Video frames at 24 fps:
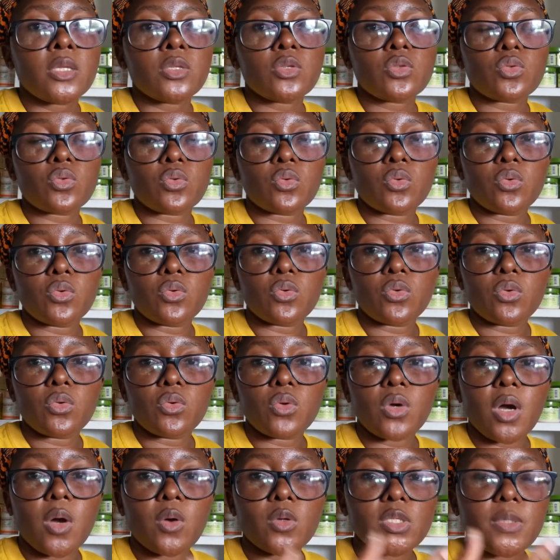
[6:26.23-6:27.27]

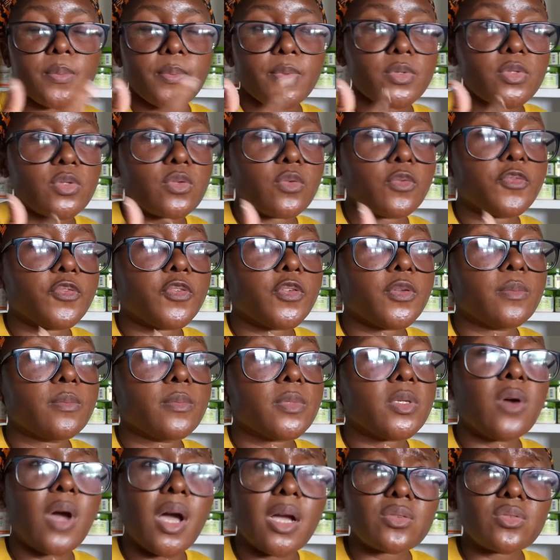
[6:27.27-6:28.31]
So I was supposed to film,
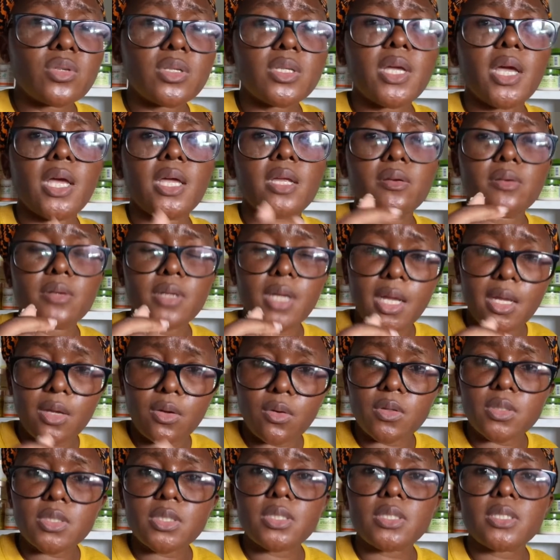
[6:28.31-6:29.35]
no, actually I
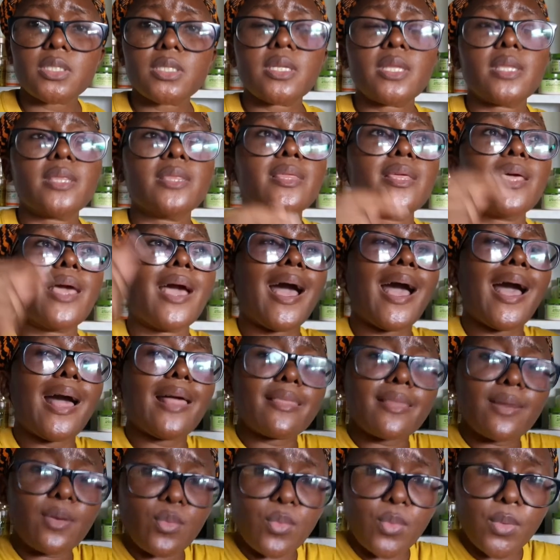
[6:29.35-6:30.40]
got it the
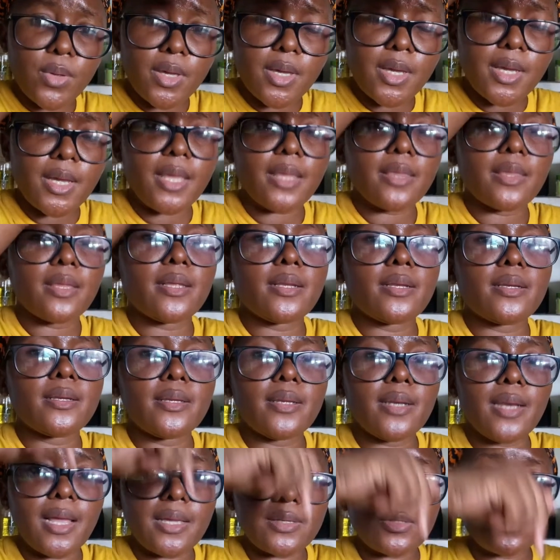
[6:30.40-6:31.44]
other week, and
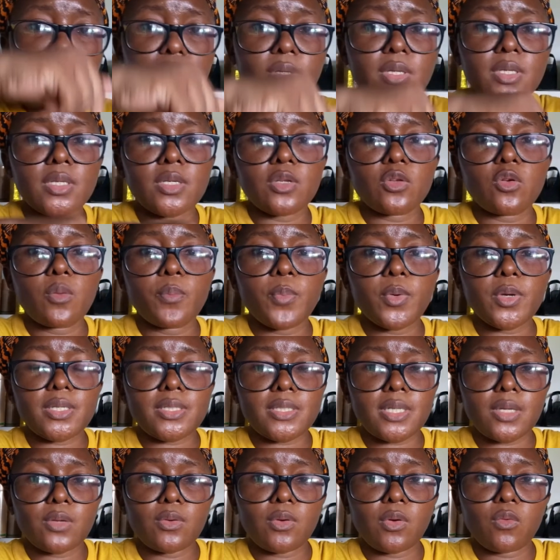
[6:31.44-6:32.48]
then last week nilikupo
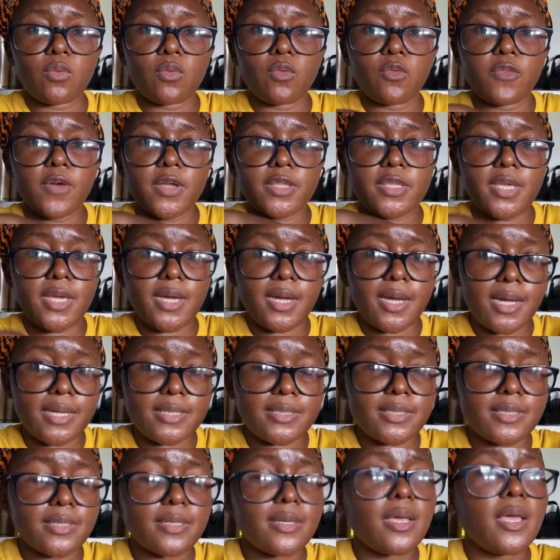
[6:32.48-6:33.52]
natakiwa kufanyia
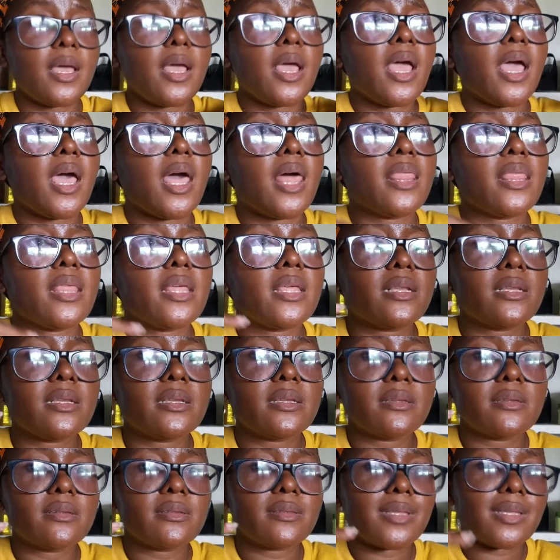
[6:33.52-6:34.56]
kazi, and
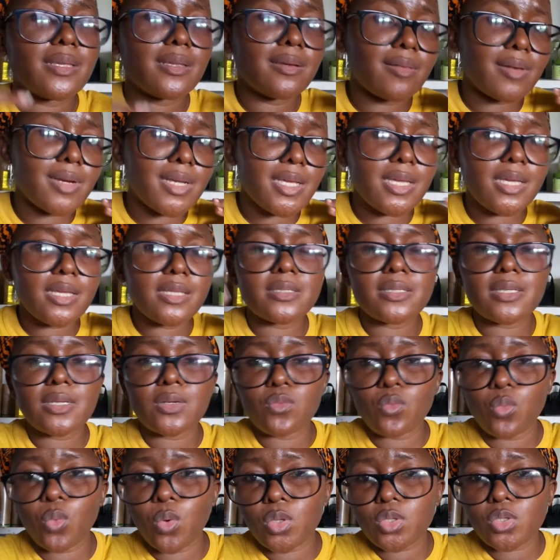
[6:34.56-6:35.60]
then the rains
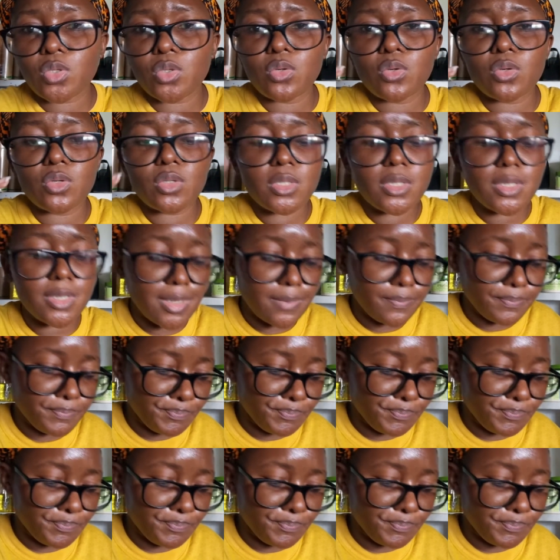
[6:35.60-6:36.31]
and whatnot,